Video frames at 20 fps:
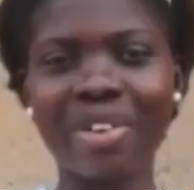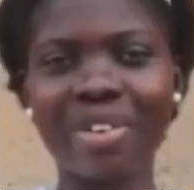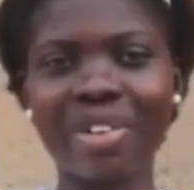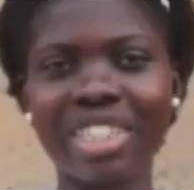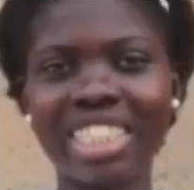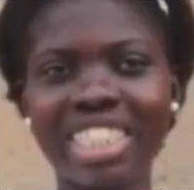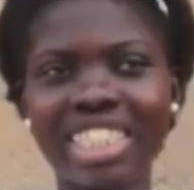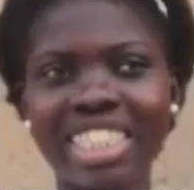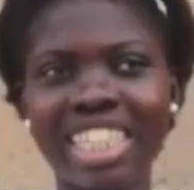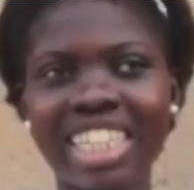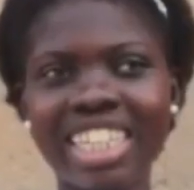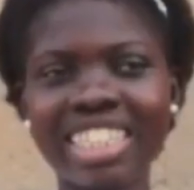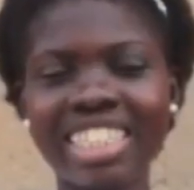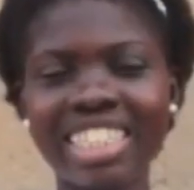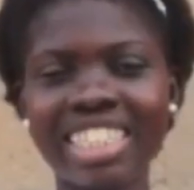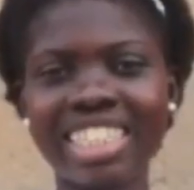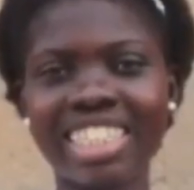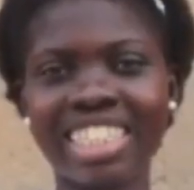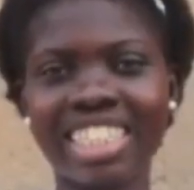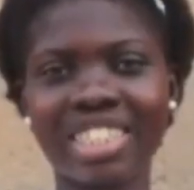I was in
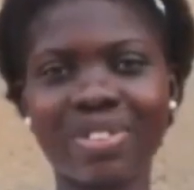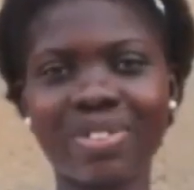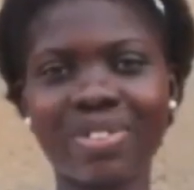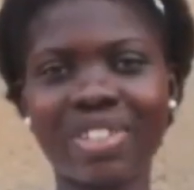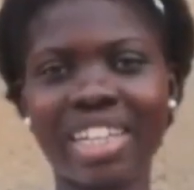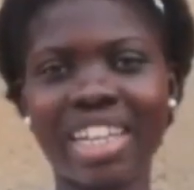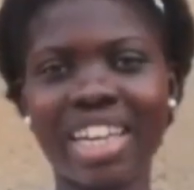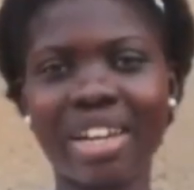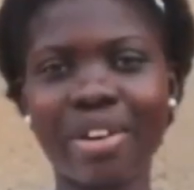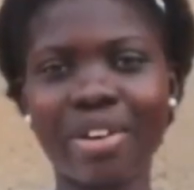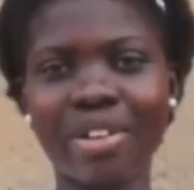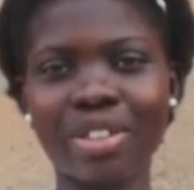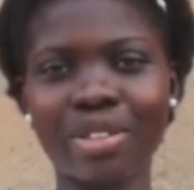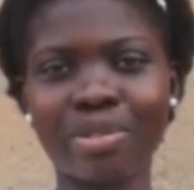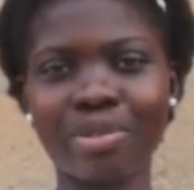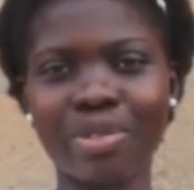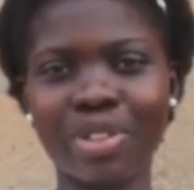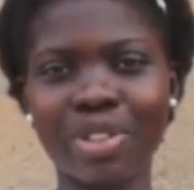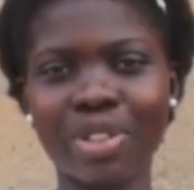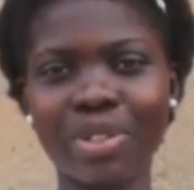S H S when I
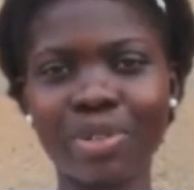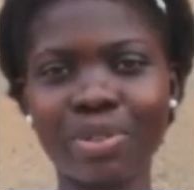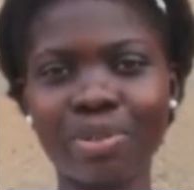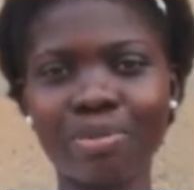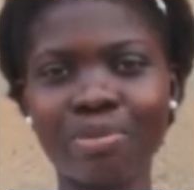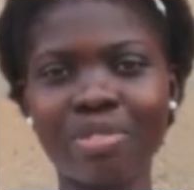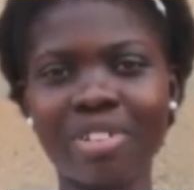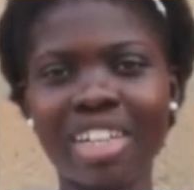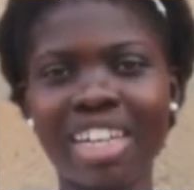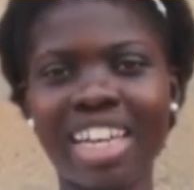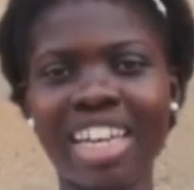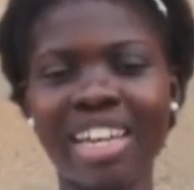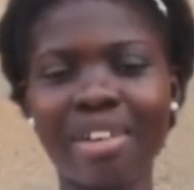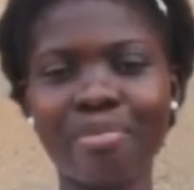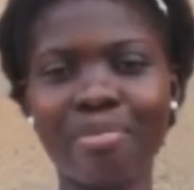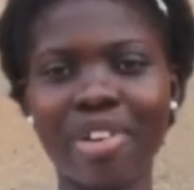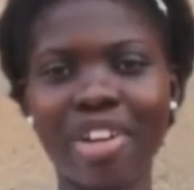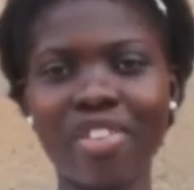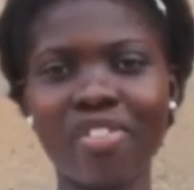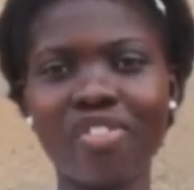was brought home.
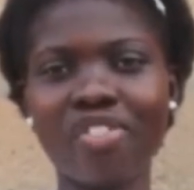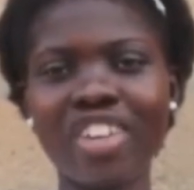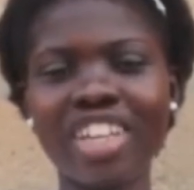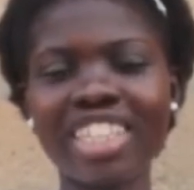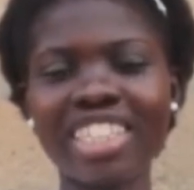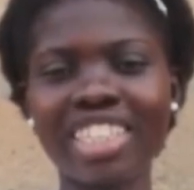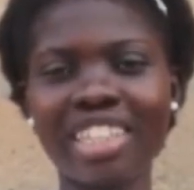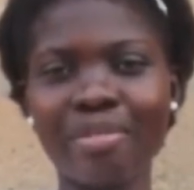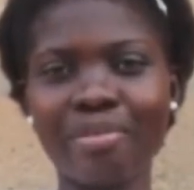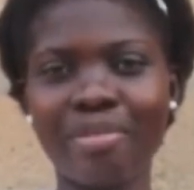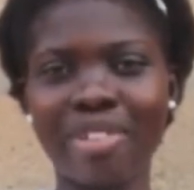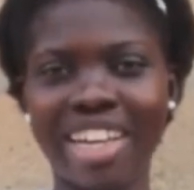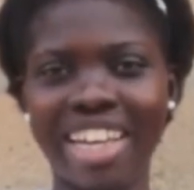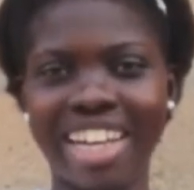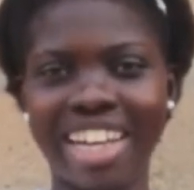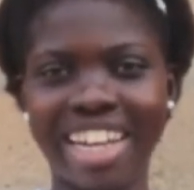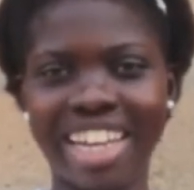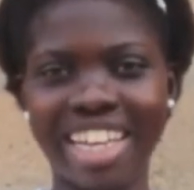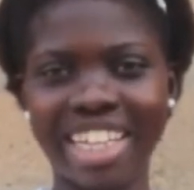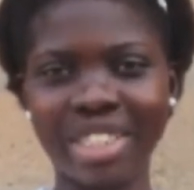My face and
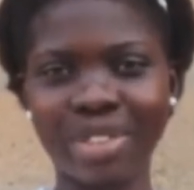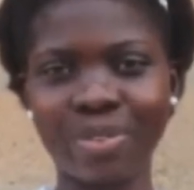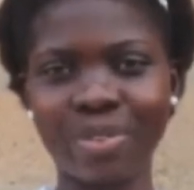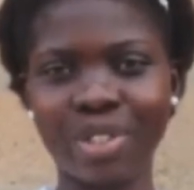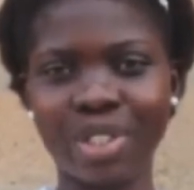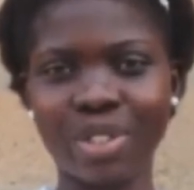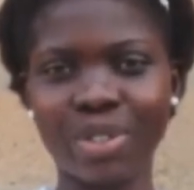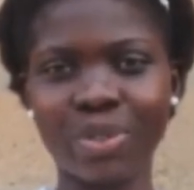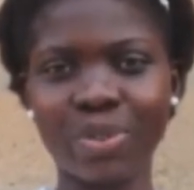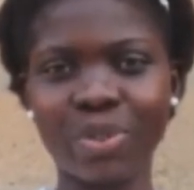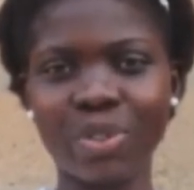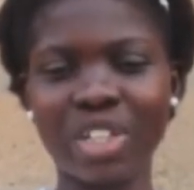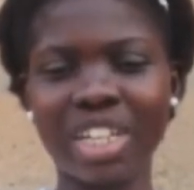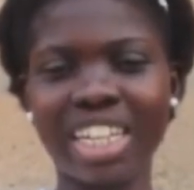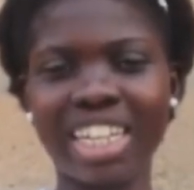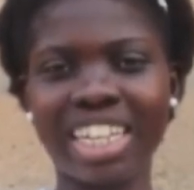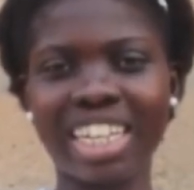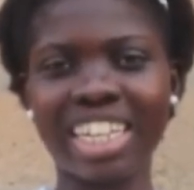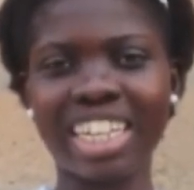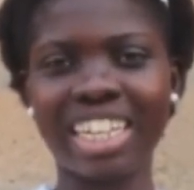my legs were swollen.